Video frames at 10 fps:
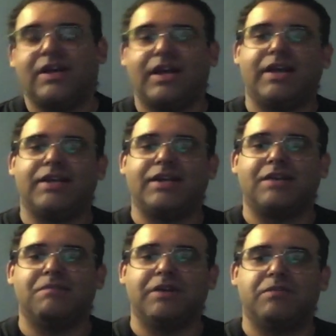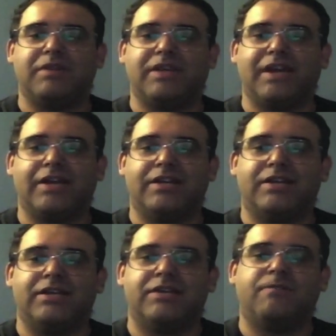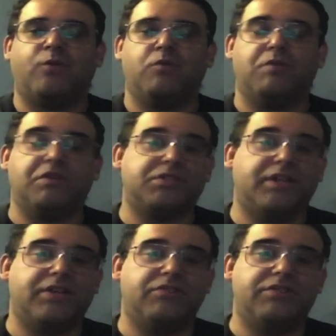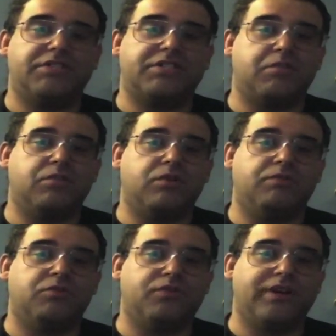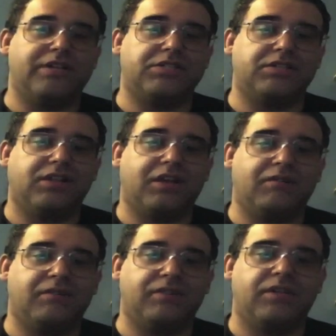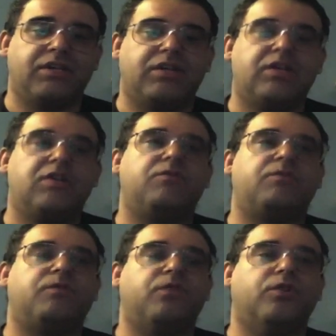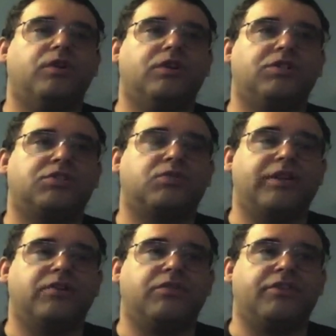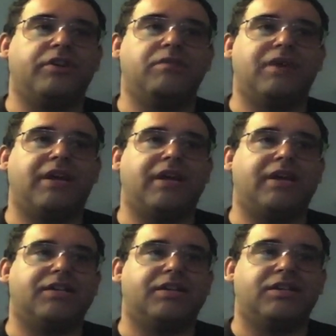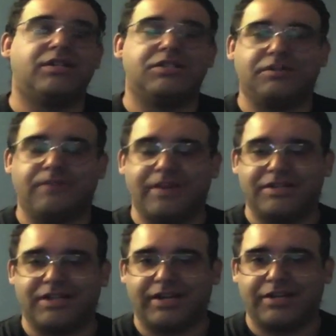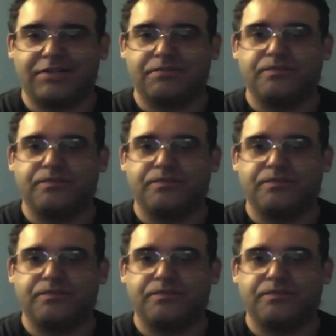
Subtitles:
And I met him again 4 months later, December of 2011, for a screening with him and Dick Van Dyke.